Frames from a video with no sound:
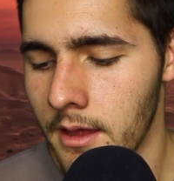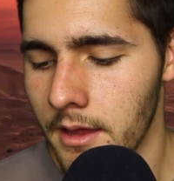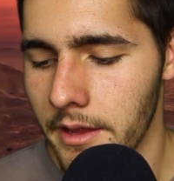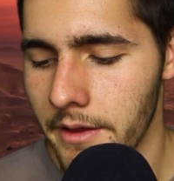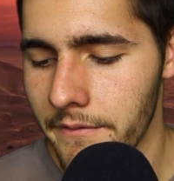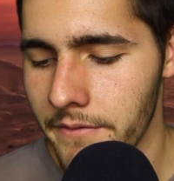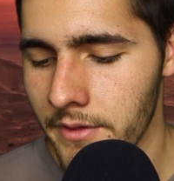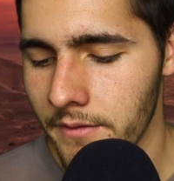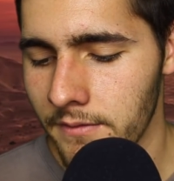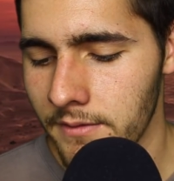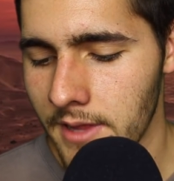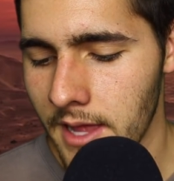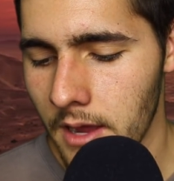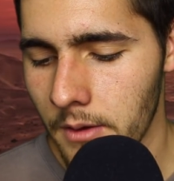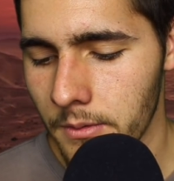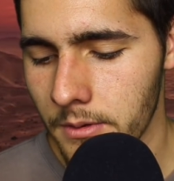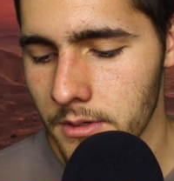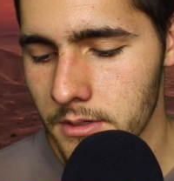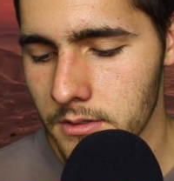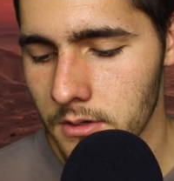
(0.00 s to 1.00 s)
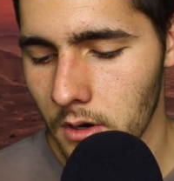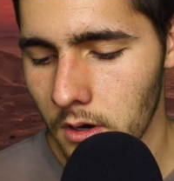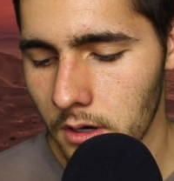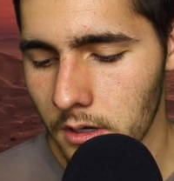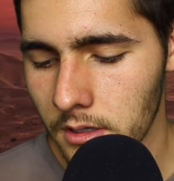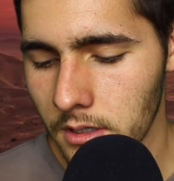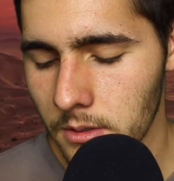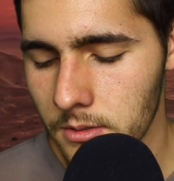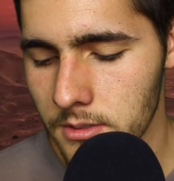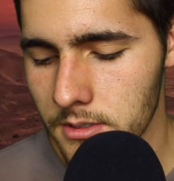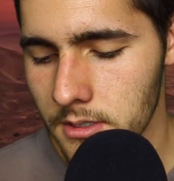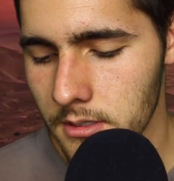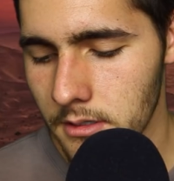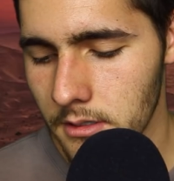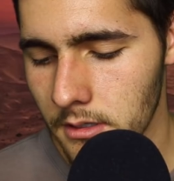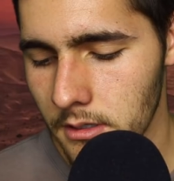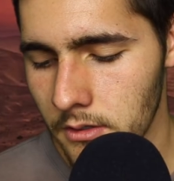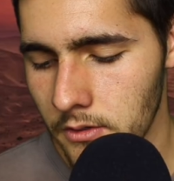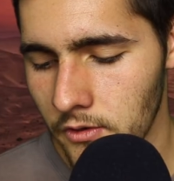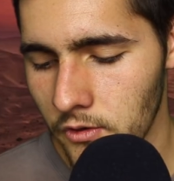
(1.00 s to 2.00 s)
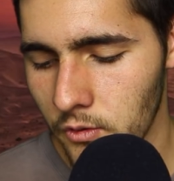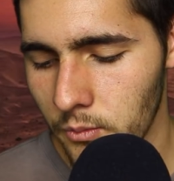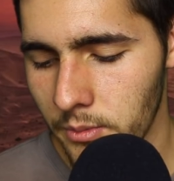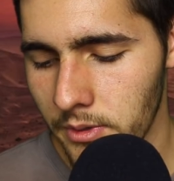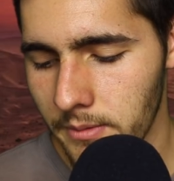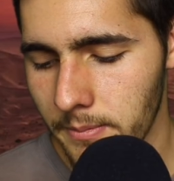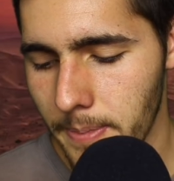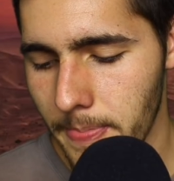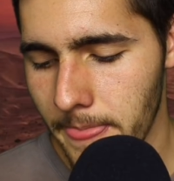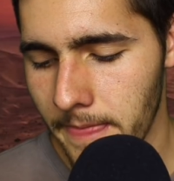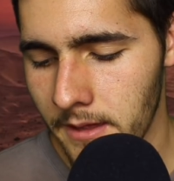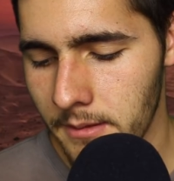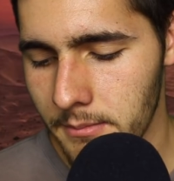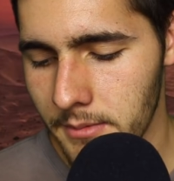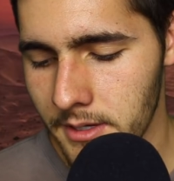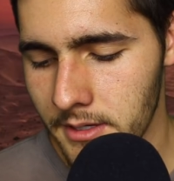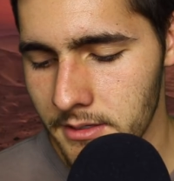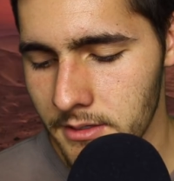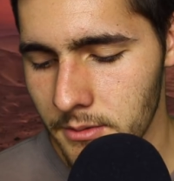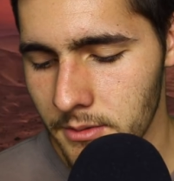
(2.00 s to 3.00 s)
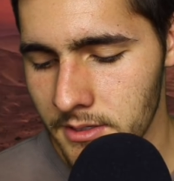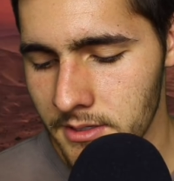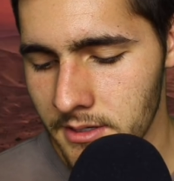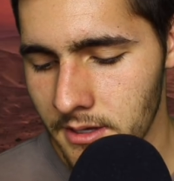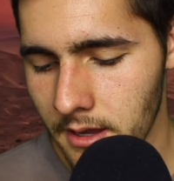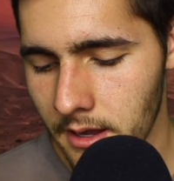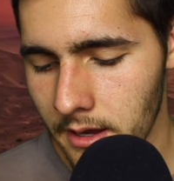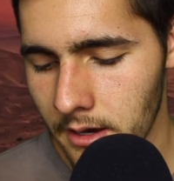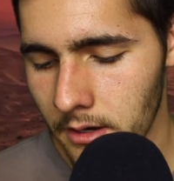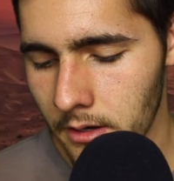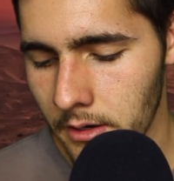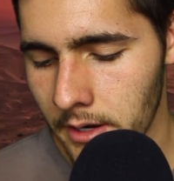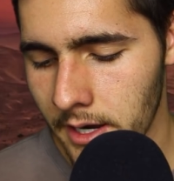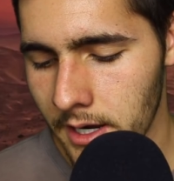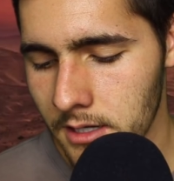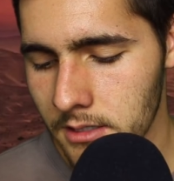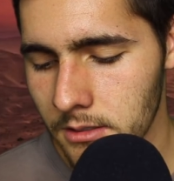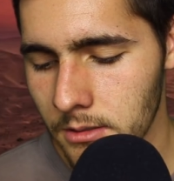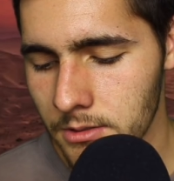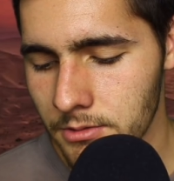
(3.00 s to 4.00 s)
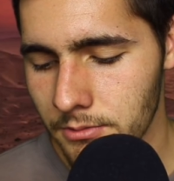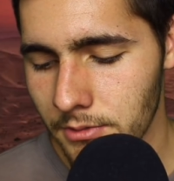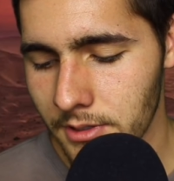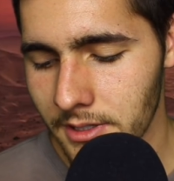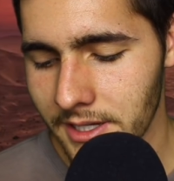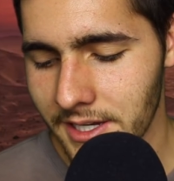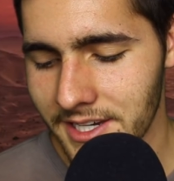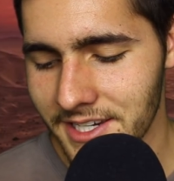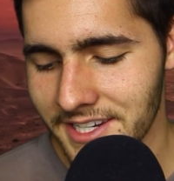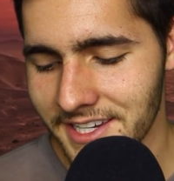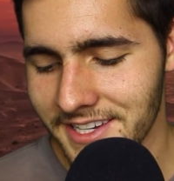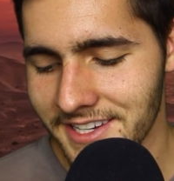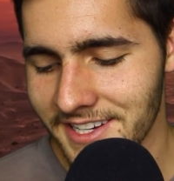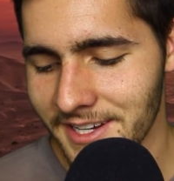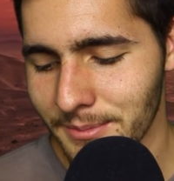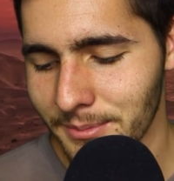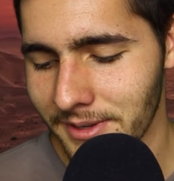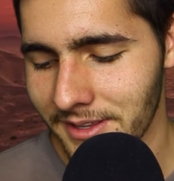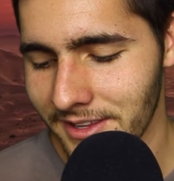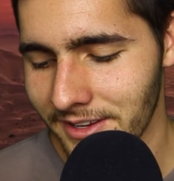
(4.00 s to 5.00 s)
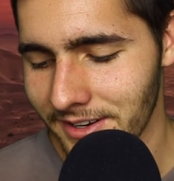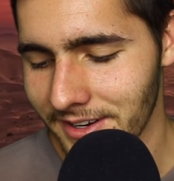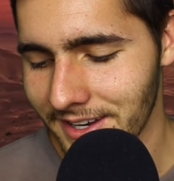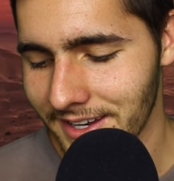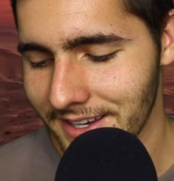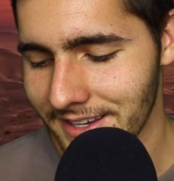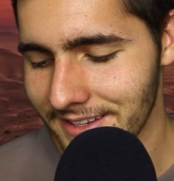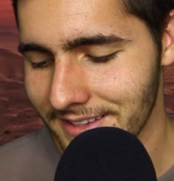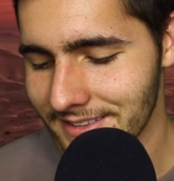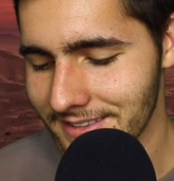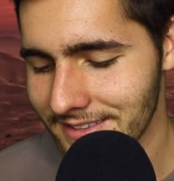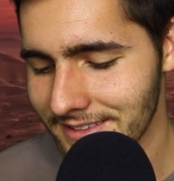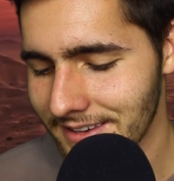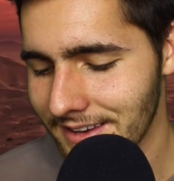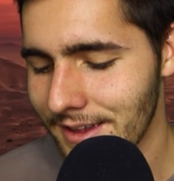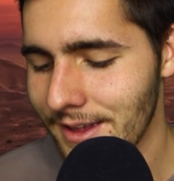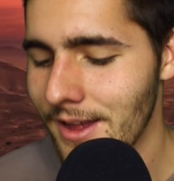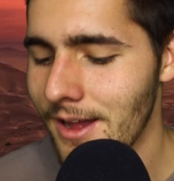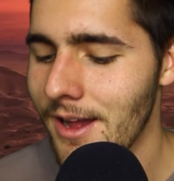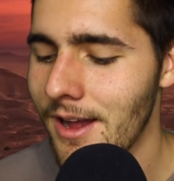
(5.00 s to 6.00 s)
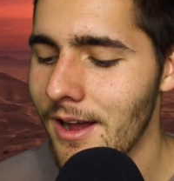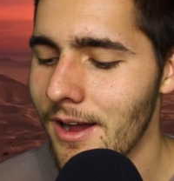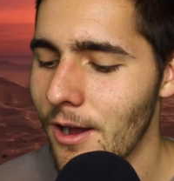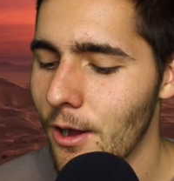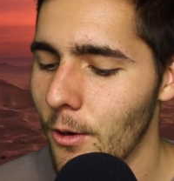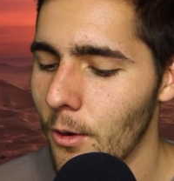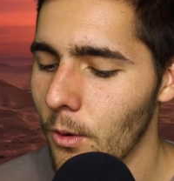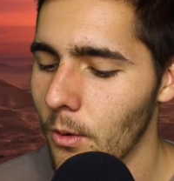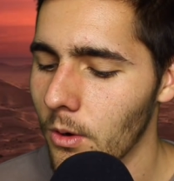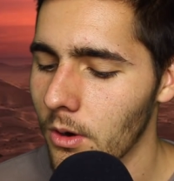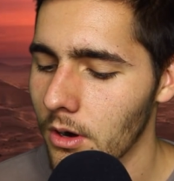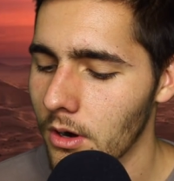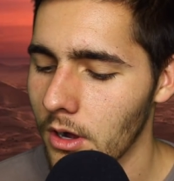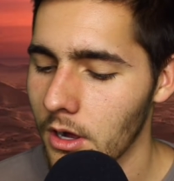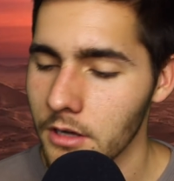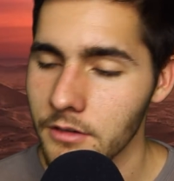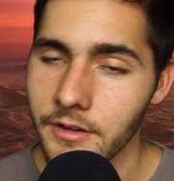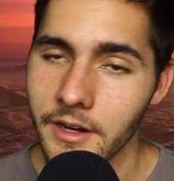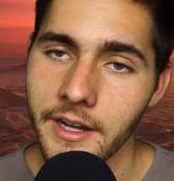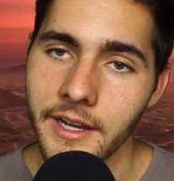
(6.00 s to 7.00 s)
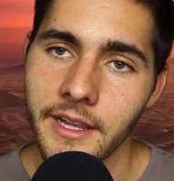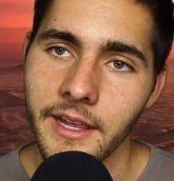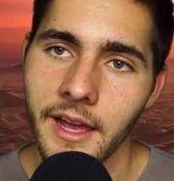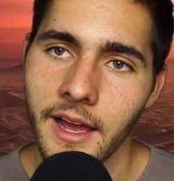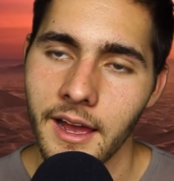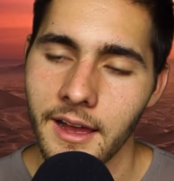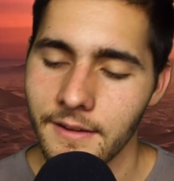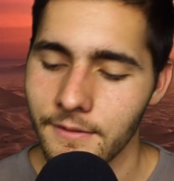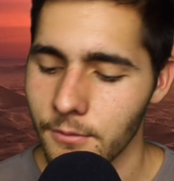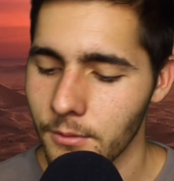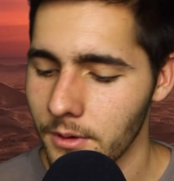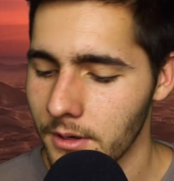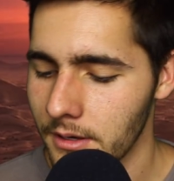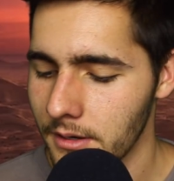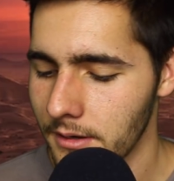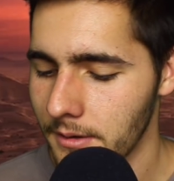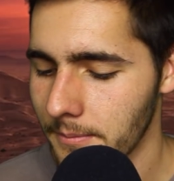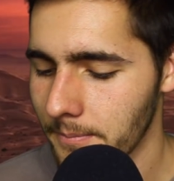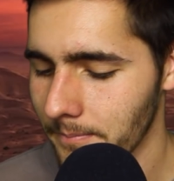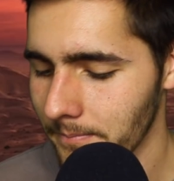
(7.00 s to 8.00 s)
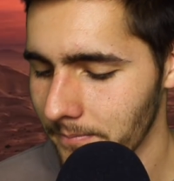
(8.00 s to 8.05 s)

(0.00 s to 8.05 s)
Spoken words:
If the flowers are close to the cube, it means you desire a close relationship with your kids, or already have one.